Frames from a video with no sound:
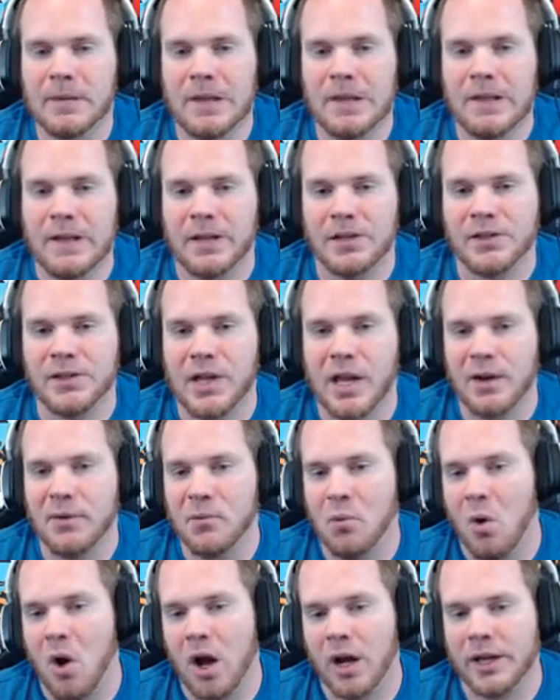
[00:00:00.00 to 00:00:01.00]
Instead of
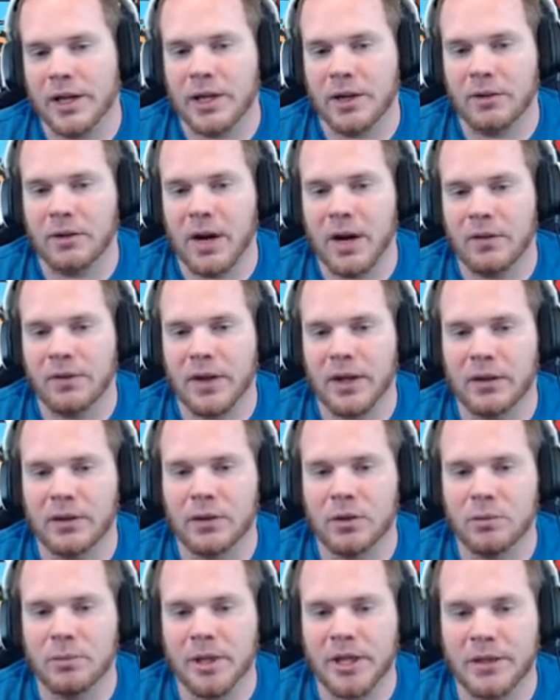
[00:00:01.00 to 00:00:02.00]
walking around that
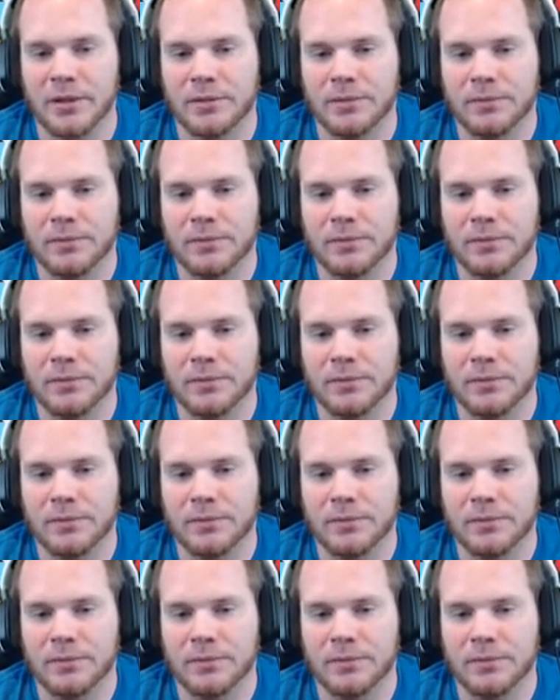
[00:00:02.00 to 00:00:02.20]
little bit.